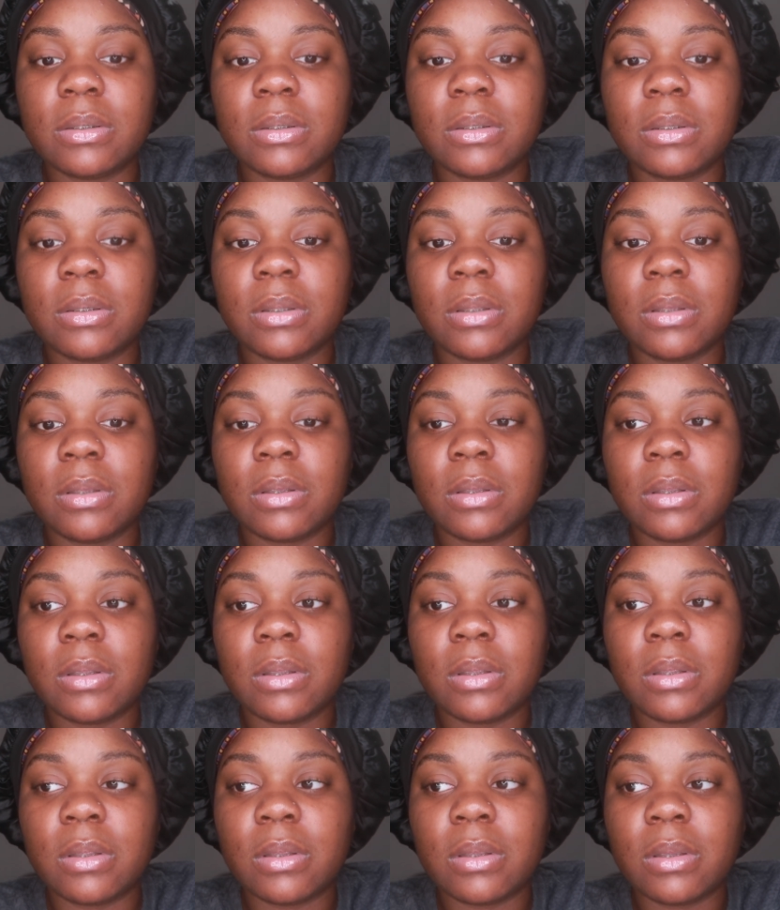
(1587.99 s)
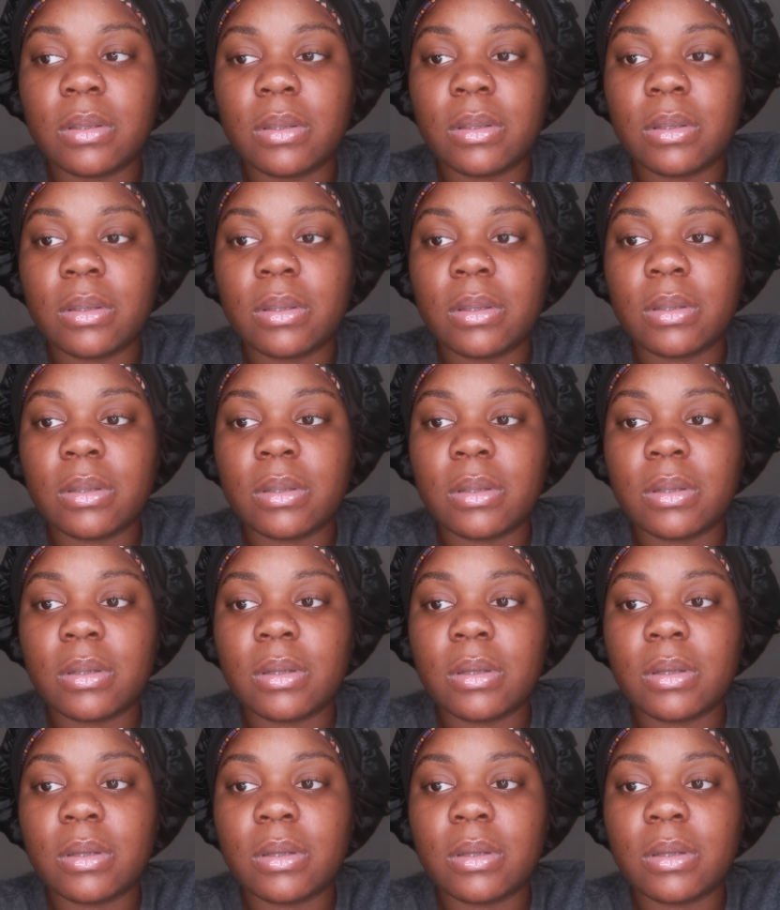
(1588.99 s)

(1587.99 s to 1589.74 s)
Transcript: Nobody speaks.